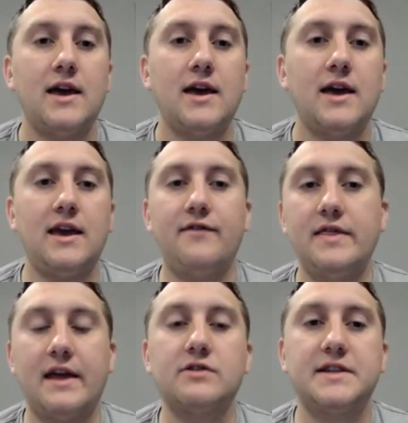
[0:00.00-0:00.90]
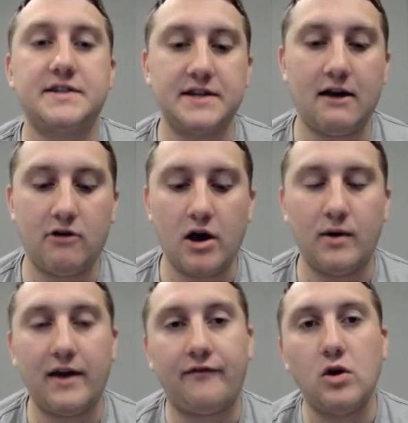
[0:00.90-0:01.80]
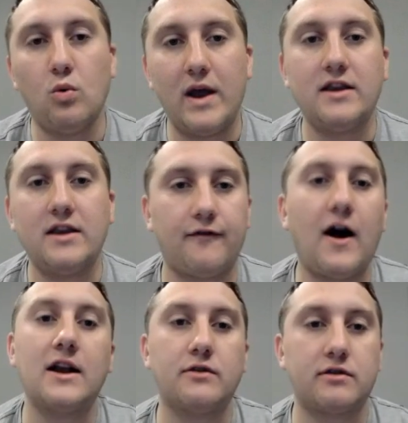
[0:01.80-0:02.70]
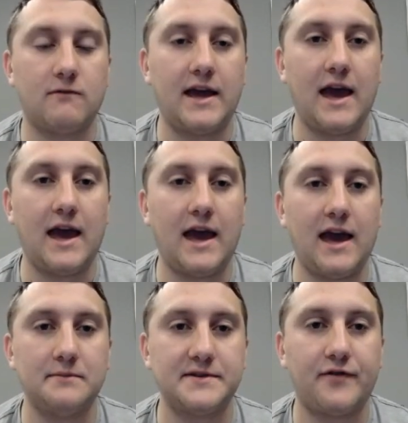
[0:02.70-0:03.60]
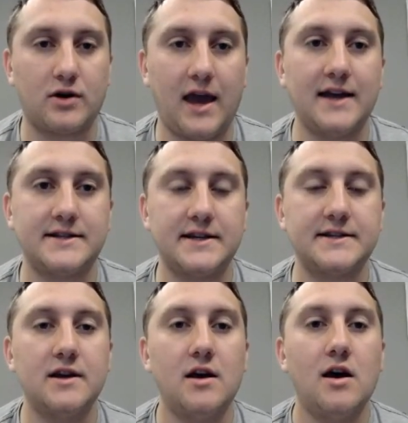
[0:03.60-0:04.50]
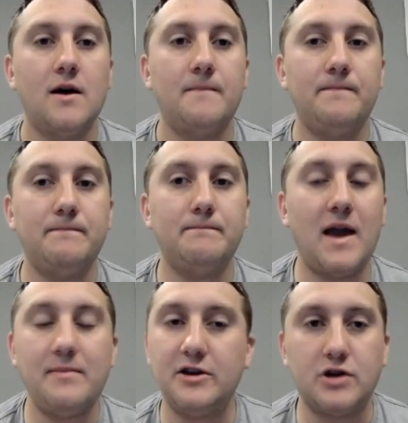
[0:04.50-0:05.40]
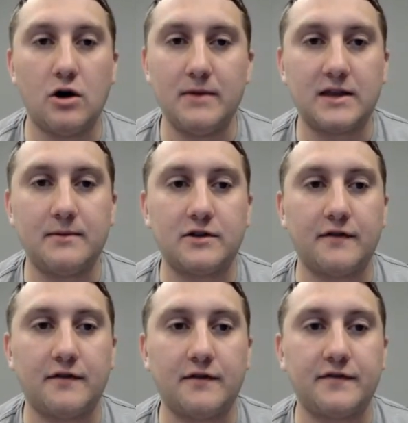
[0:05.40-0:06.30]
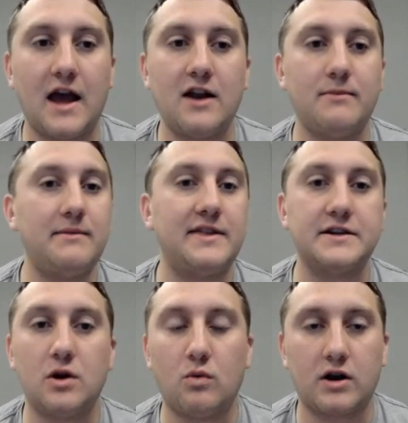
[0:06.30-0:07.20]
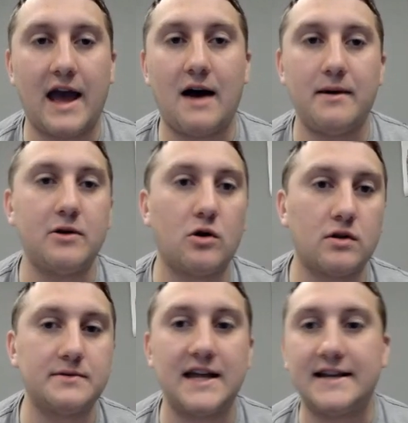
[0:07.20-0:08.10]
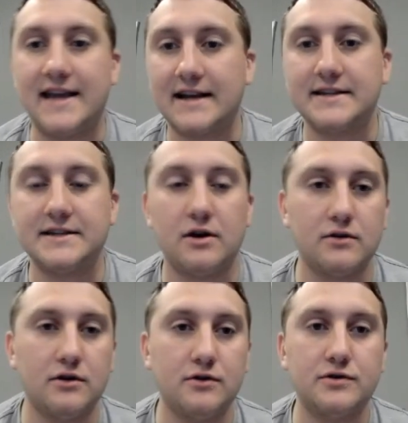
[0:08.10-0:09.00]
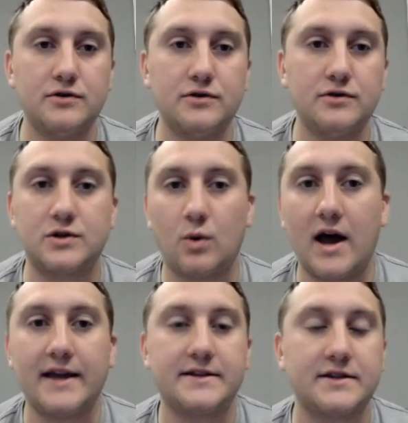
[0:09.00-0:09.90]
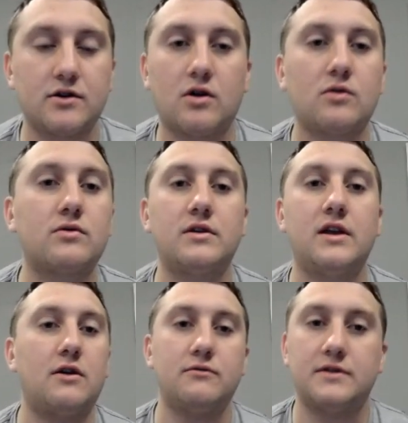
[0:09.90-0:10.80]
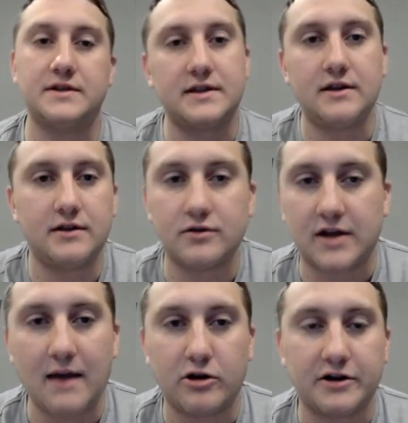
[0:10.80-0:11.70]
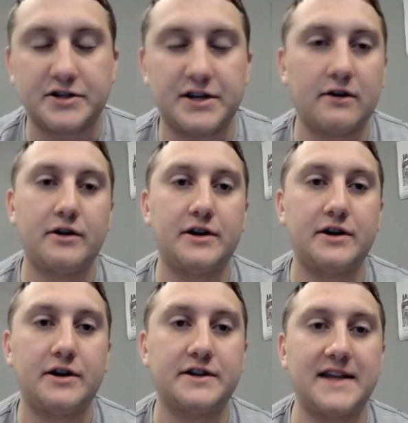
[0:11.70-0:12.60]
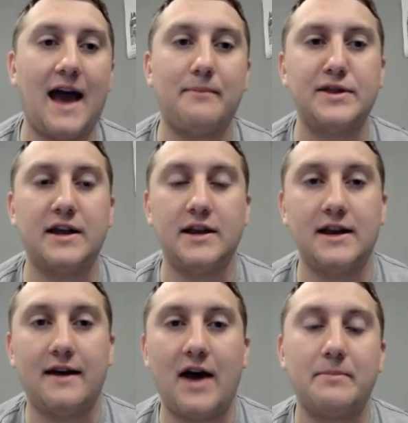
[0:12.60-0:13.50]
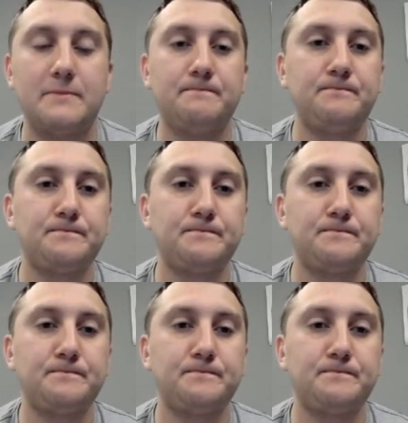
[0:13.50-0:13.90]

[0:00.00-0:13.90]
even there's a scenario, if you win your final 3 games, if you're Kansas, maybe you don't make the Big 12 title, maybe things don't work out. Maybe Oklahoma State, Texas don't lose twice, or you know, your tiebreaker scenario doesn't happen that you need to have happen.